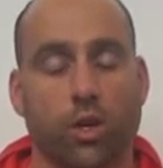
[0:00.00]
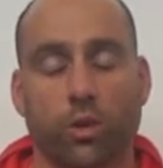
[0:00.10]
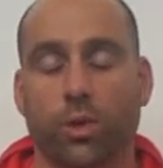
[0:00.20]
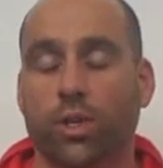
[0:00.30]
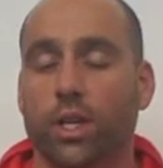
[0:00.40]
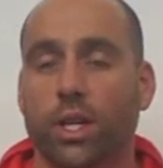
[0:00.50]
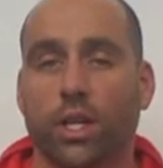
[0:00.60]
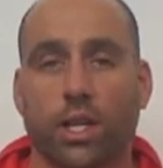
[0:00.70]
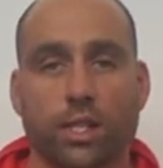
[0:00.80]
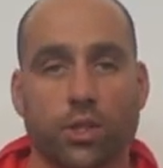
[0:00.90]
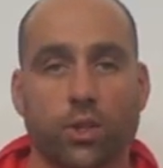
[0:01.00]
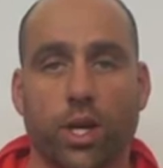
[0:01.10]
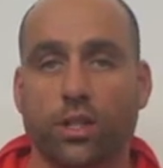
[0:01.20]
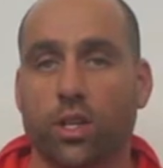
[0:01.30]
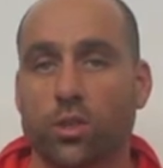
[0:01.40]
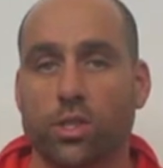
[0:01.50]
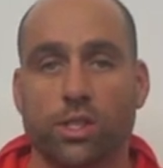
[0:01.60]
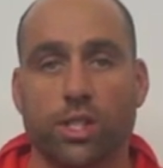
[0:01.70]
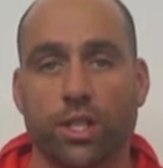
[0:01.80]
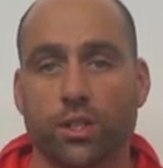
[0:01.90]
Culver has a new head coach
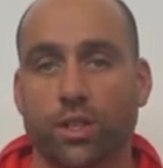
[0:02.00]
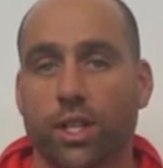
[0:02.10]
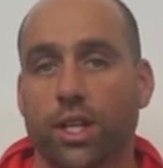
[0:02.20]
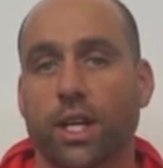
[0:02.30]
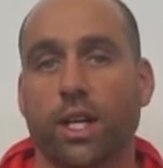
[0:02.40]
this year.